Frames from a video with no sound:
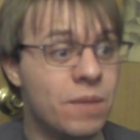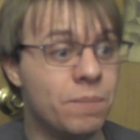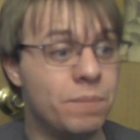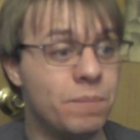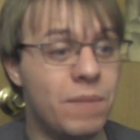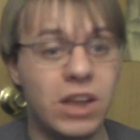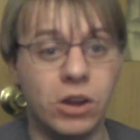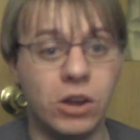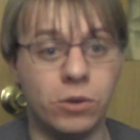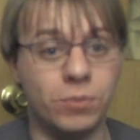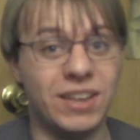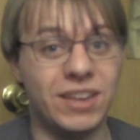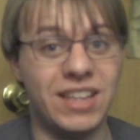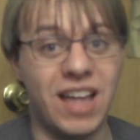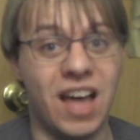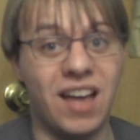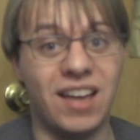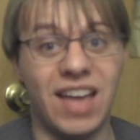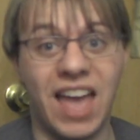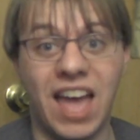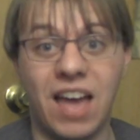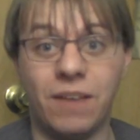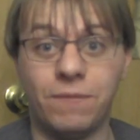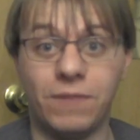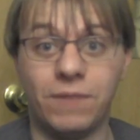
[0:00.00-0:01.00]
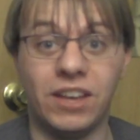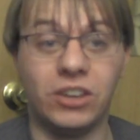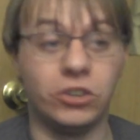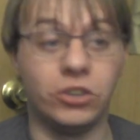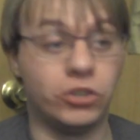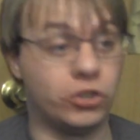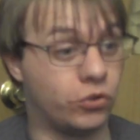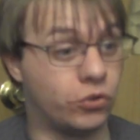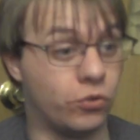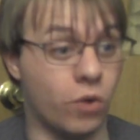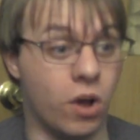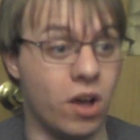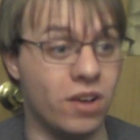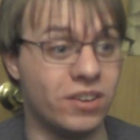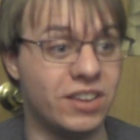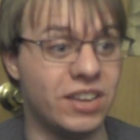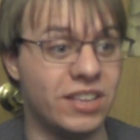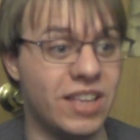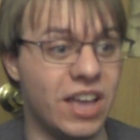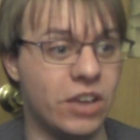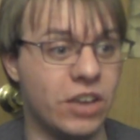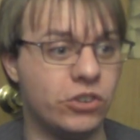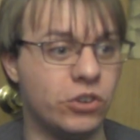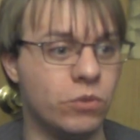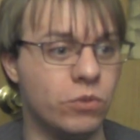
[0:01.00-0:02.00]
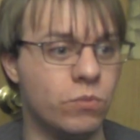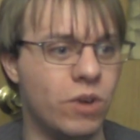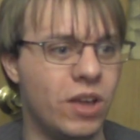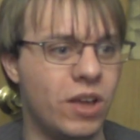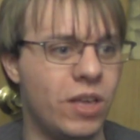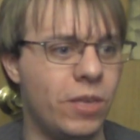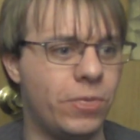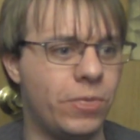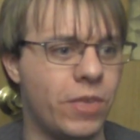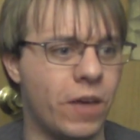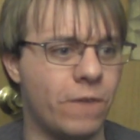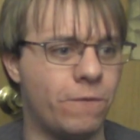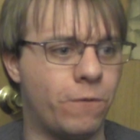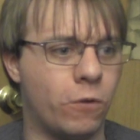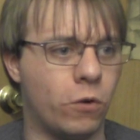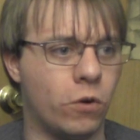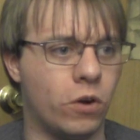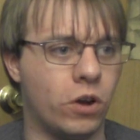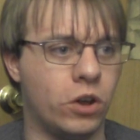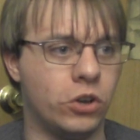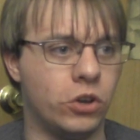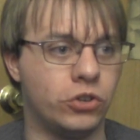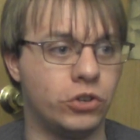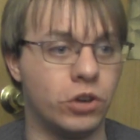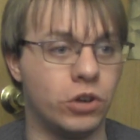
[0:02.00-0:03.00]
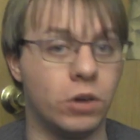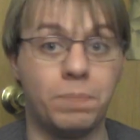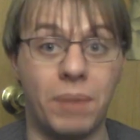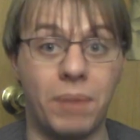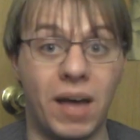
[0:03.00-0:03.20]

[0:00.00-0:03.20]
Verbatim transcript: may or may not have a strong connection with for sure,